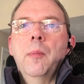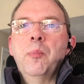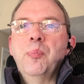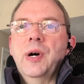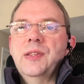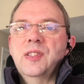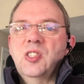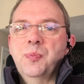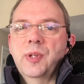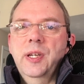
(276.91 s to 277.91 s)
But the
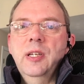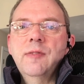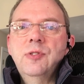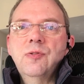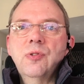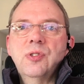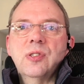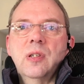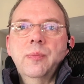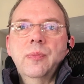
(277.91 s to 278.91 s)
splitting of
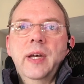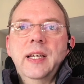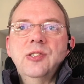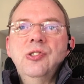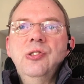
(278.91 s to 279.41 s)
Jerusalem has